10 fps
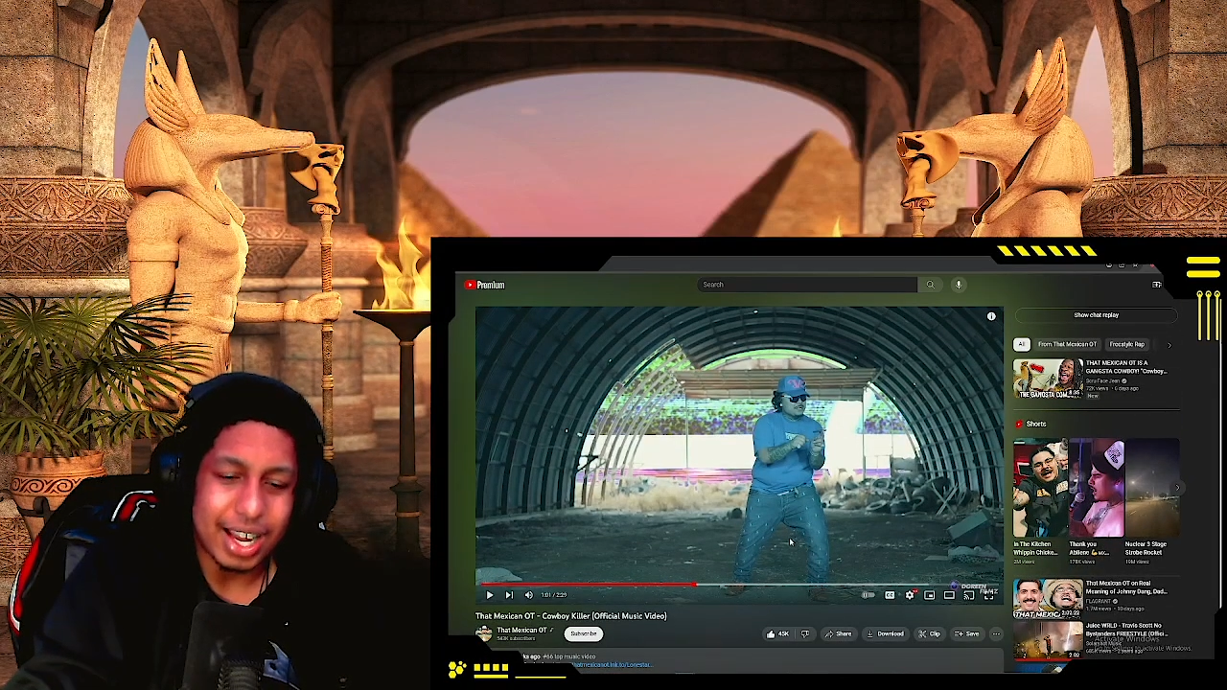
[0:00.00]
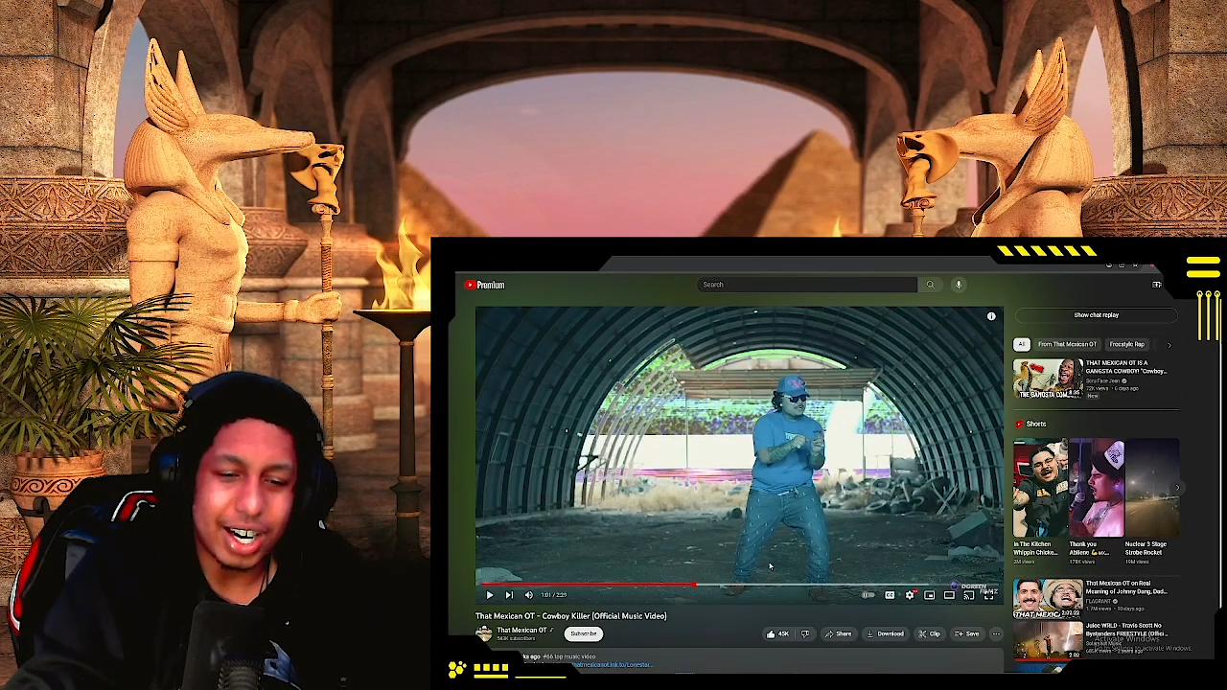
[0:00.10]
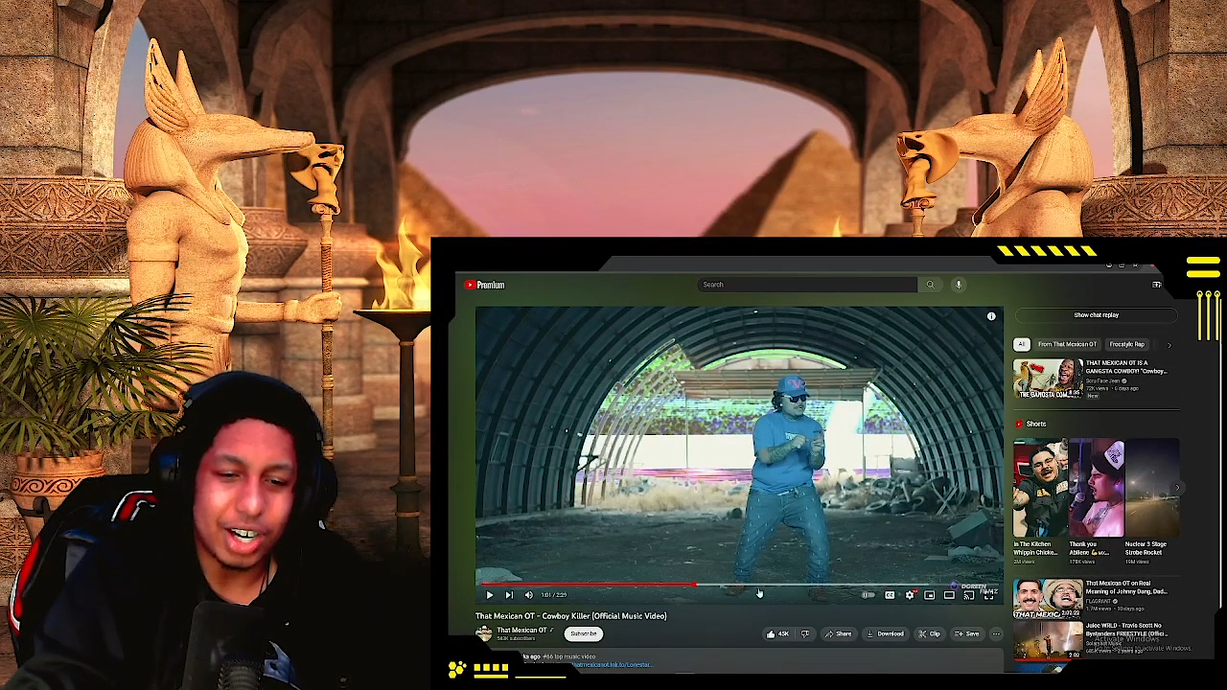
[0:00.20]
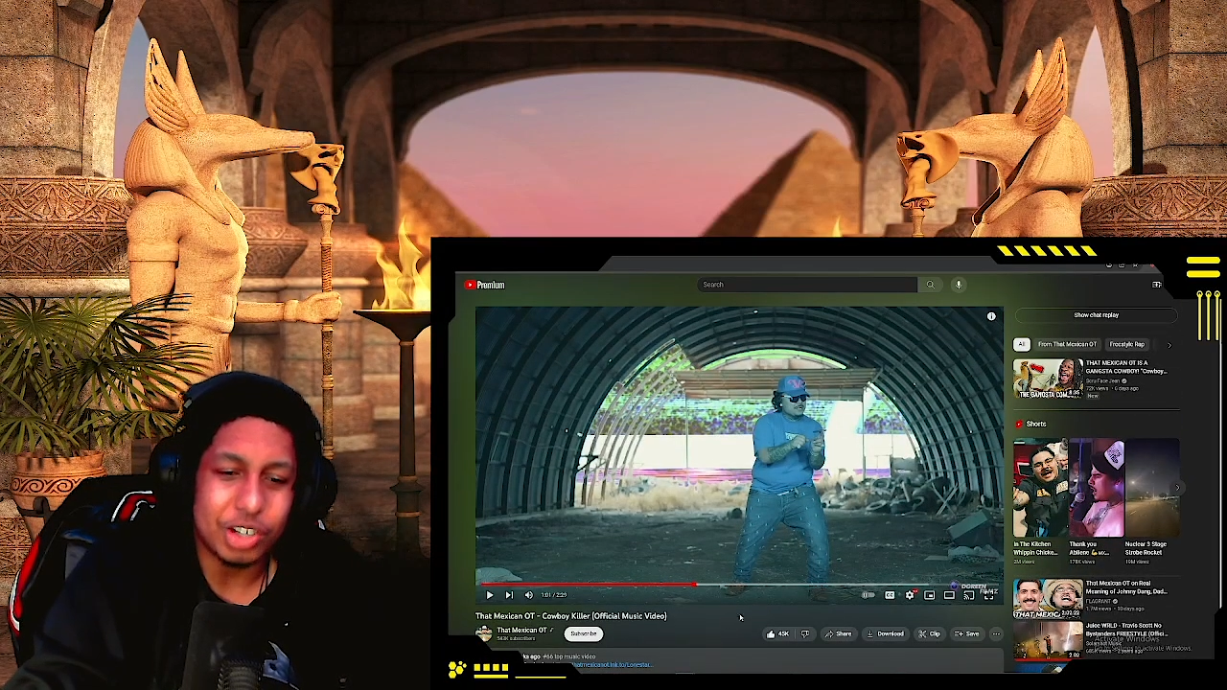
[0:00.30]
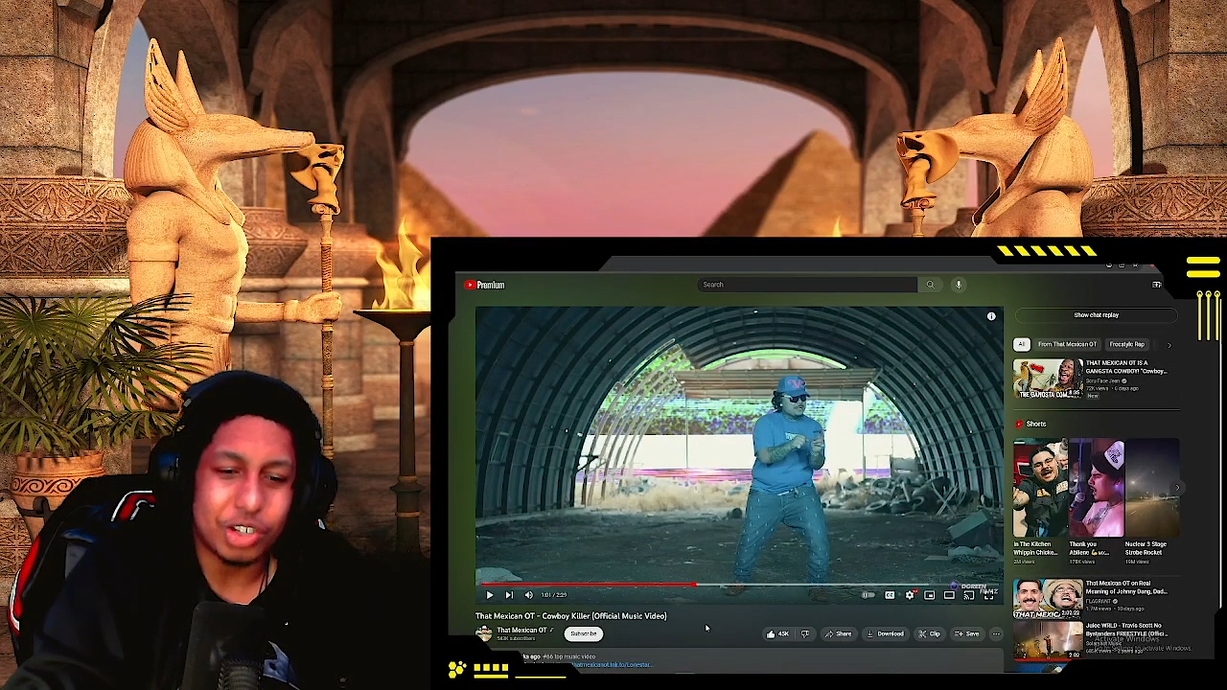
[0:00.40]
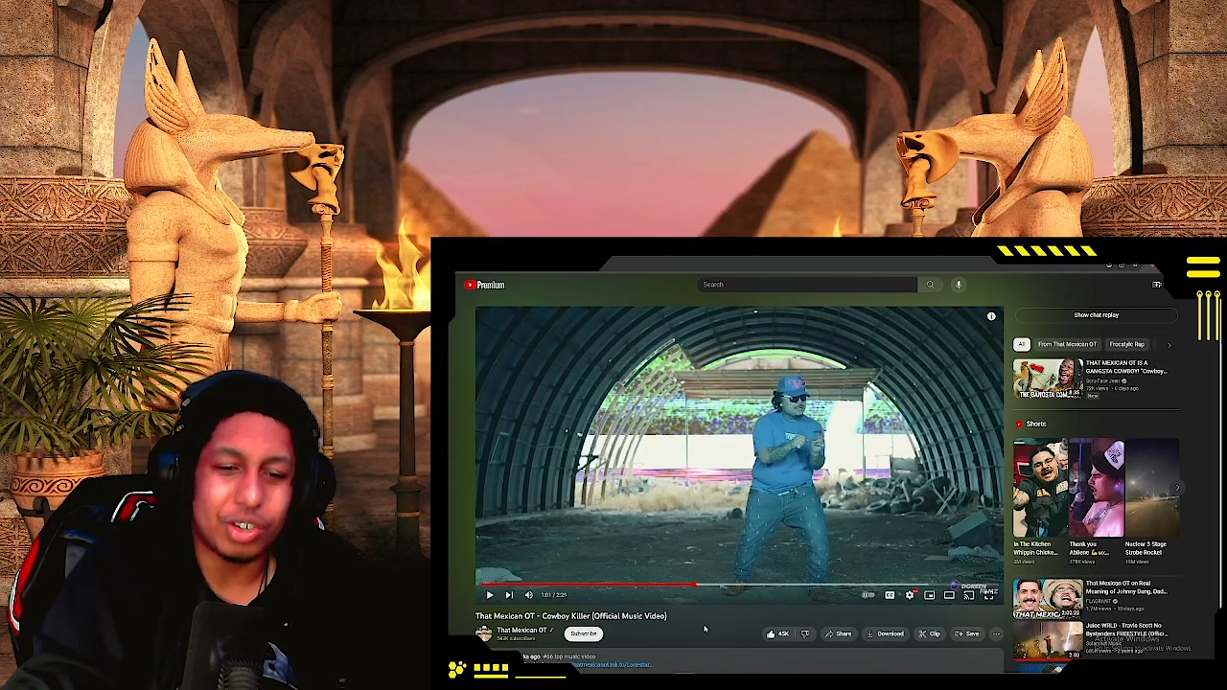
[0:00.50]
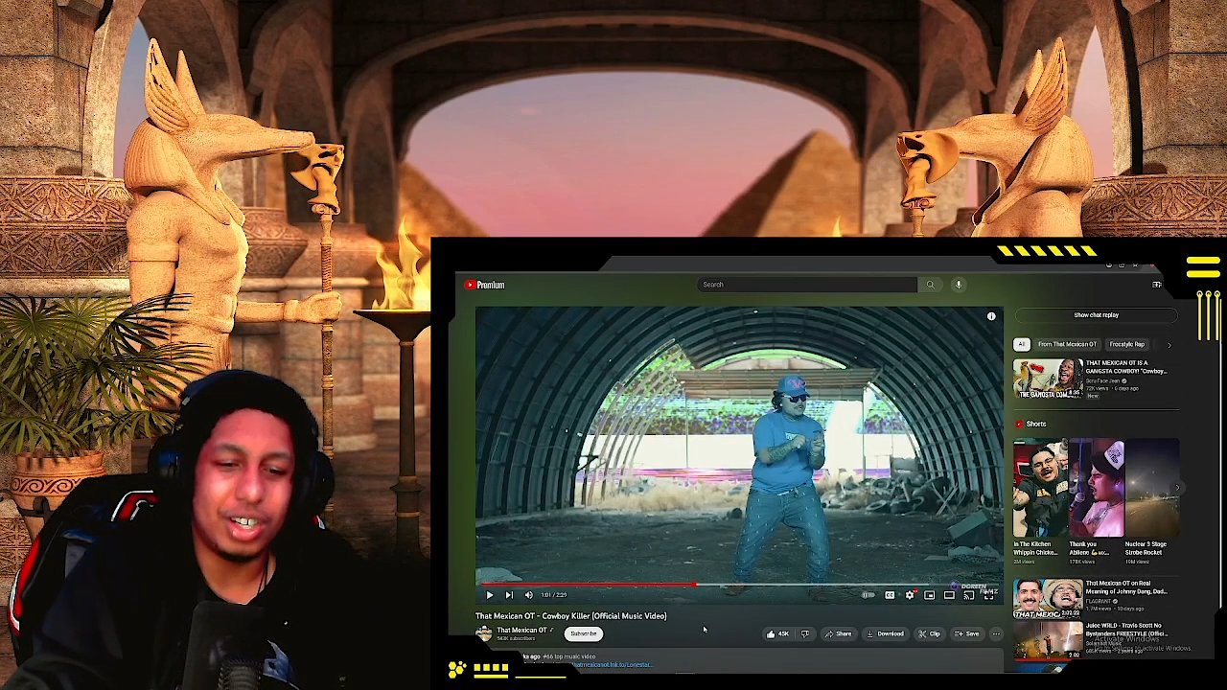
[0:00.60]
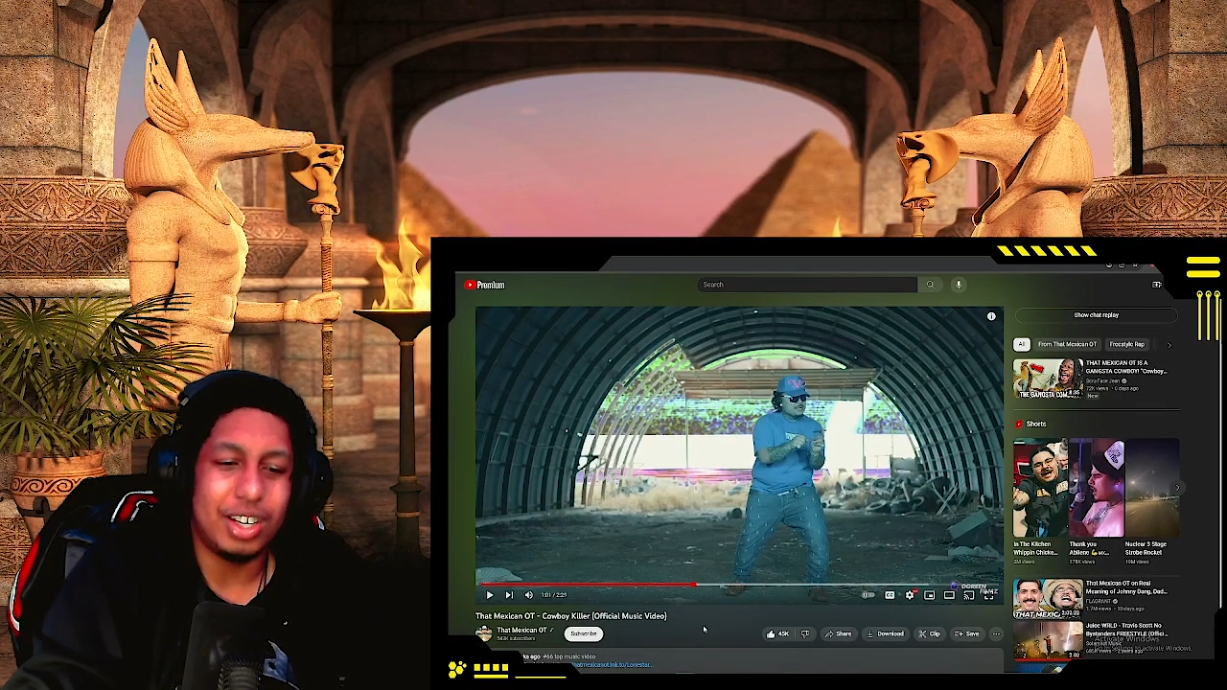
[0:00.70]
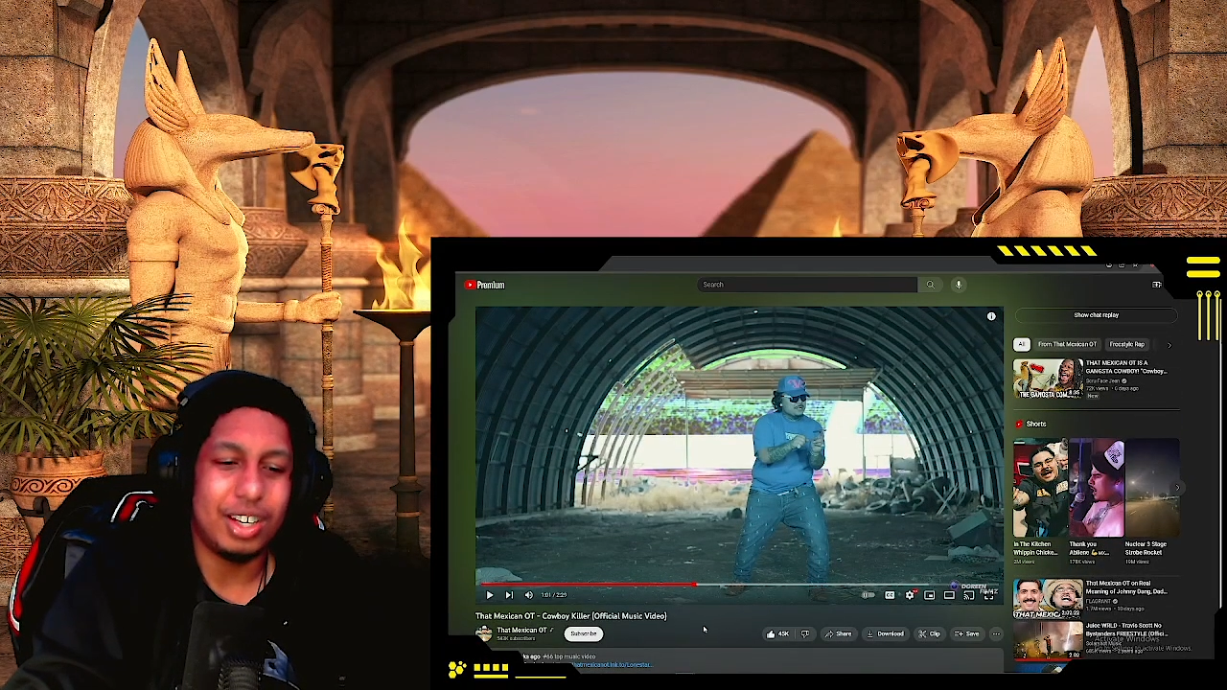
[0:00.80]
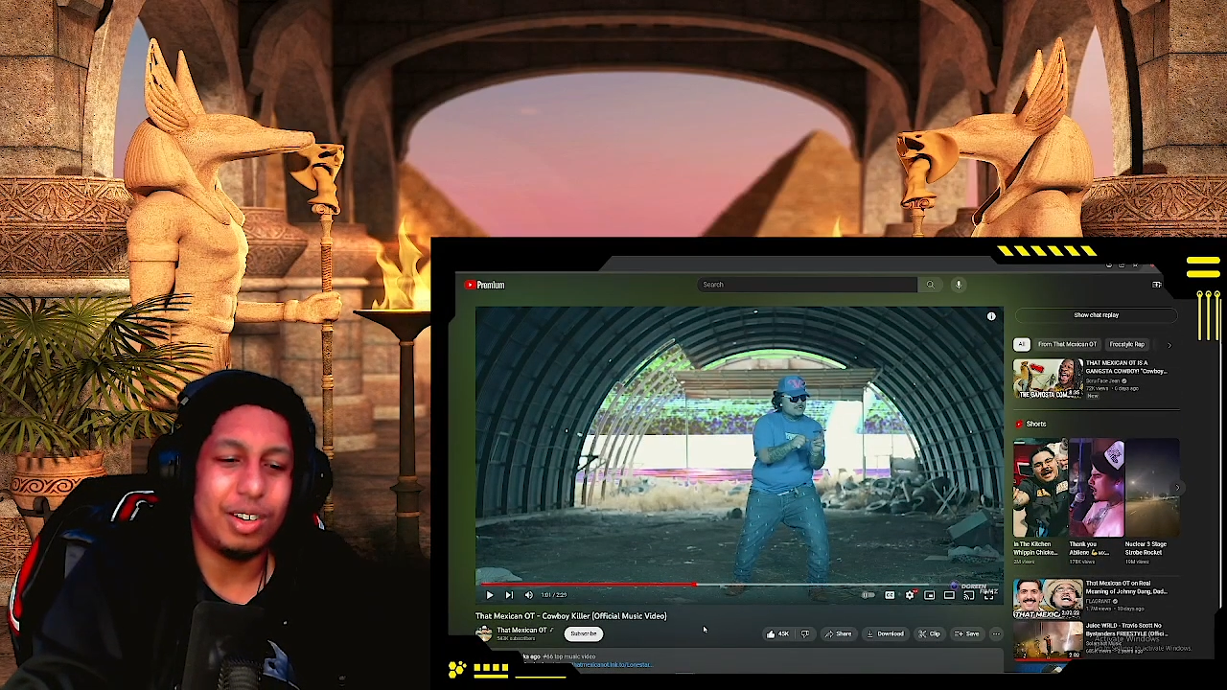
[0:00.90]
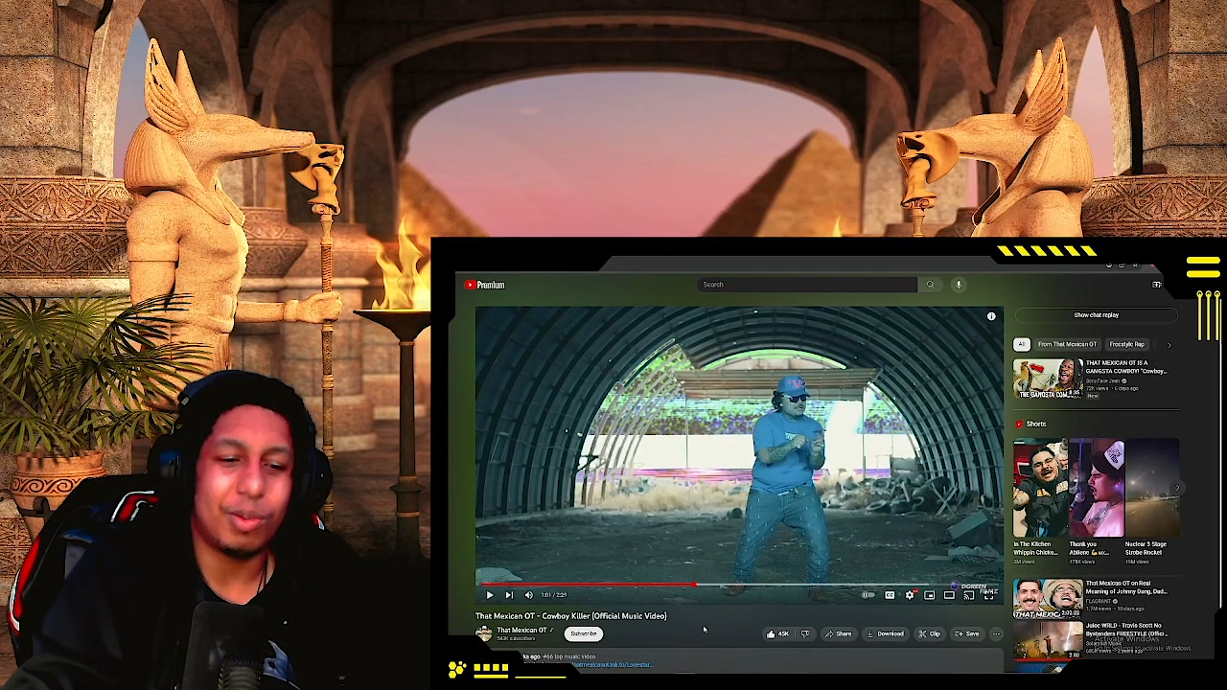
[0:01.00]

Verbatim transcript: country